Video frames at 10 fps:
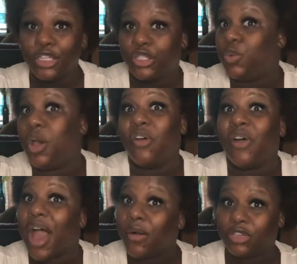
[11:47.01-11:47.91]
12
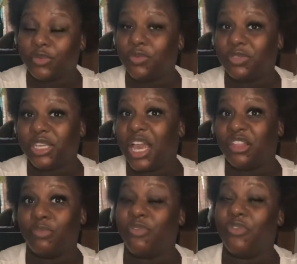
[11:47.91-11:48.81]
hours we was
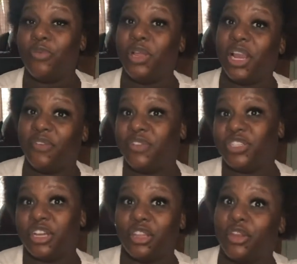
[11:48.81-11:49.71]
together before we left each
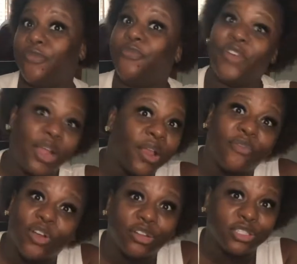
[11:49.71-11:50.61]
other the very
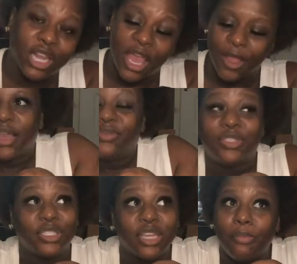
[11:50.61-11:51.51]
first day. It was
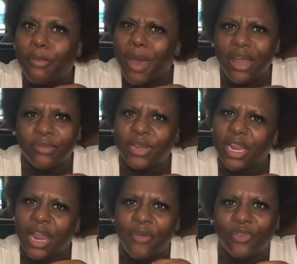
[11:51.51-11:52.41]
just something about him
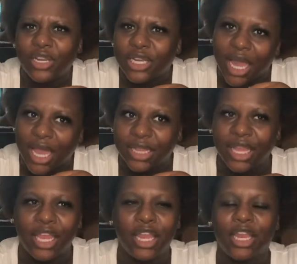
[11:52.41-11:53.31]
then. I really liked
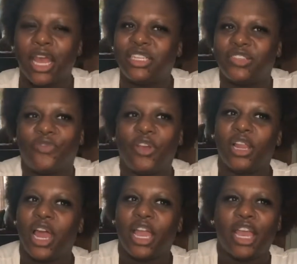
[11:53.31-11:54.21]
it, and I just felt
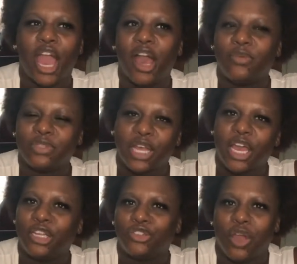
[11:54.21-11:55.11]
like God was
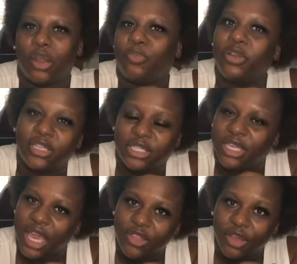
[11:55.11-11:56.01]
like trying to put us
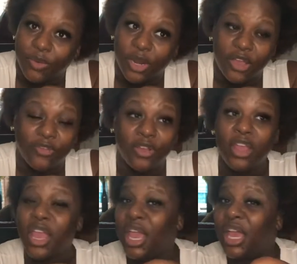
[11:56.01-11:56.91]
together or whatever.
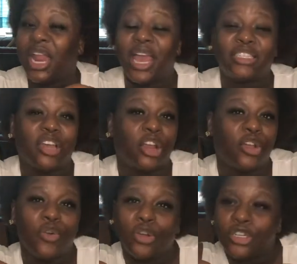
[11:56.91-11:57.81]
And I had
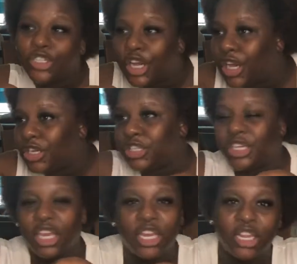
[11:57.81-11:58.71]
started going to church
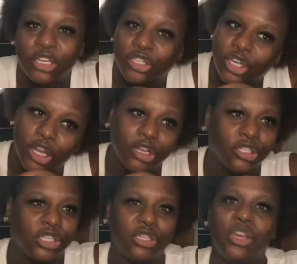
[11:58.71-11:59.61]
and getting into
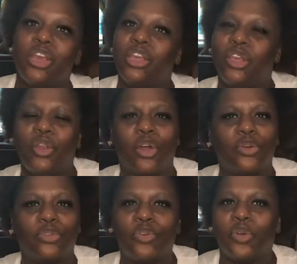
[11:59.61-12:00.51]
church and, you
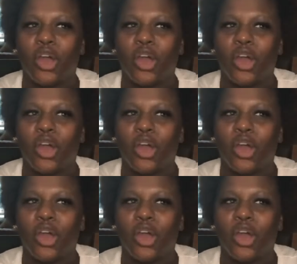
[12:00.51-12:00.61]
know, doing